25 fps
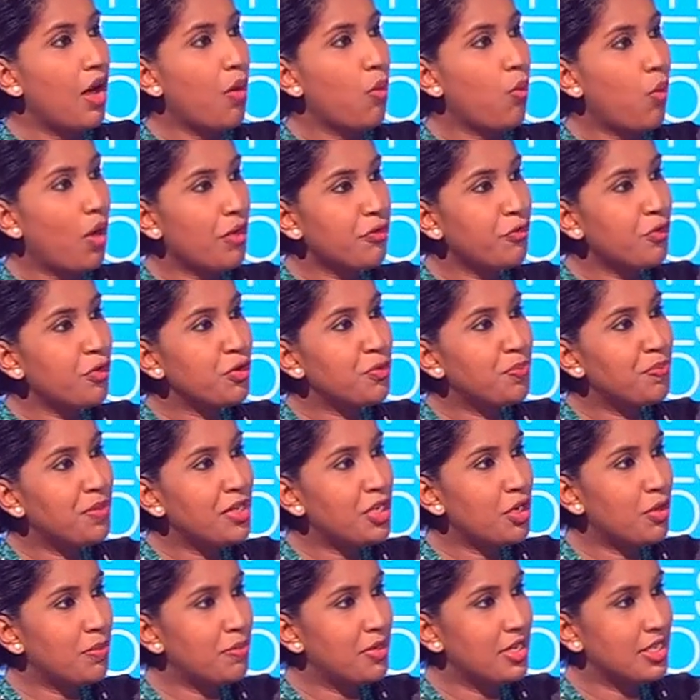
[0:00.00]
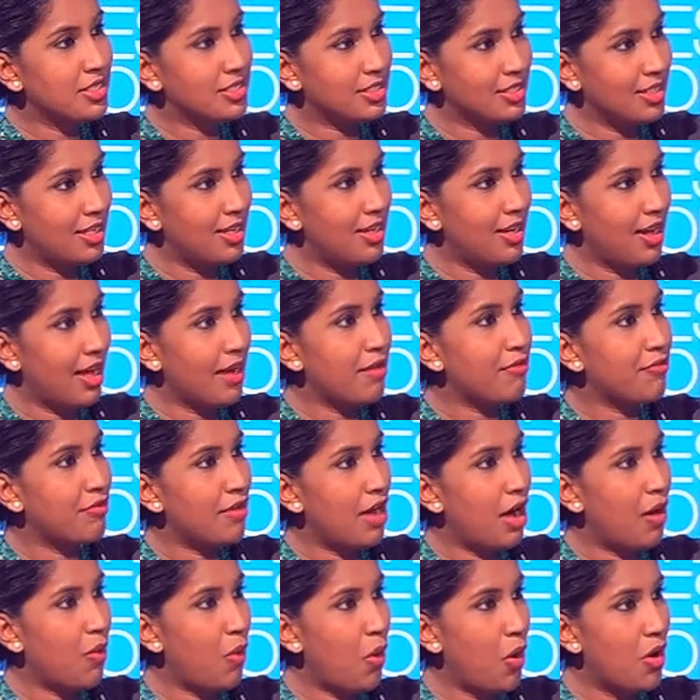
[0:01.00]
What would be your personal life
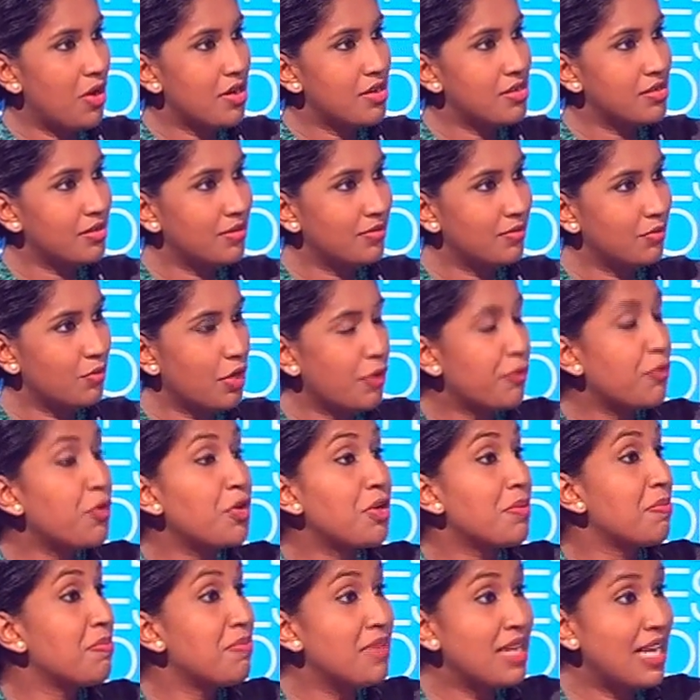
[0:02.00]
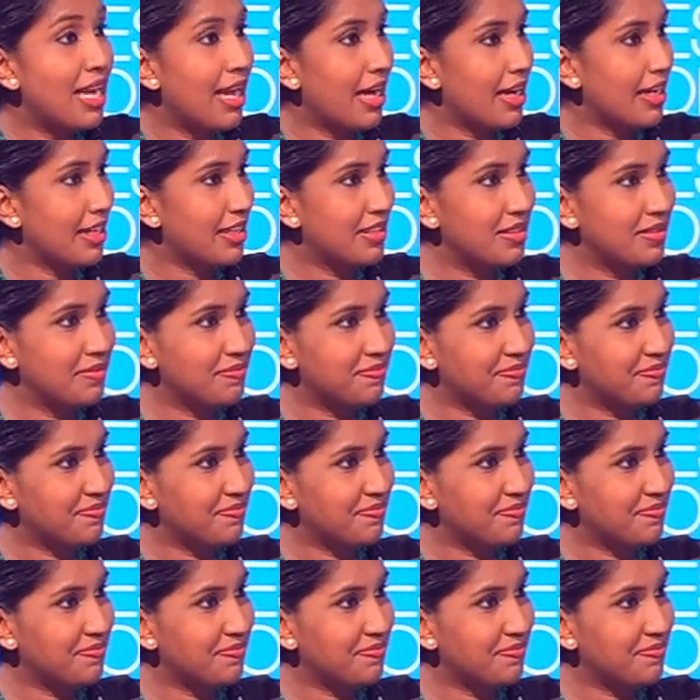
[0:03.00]
now on? What would it be like?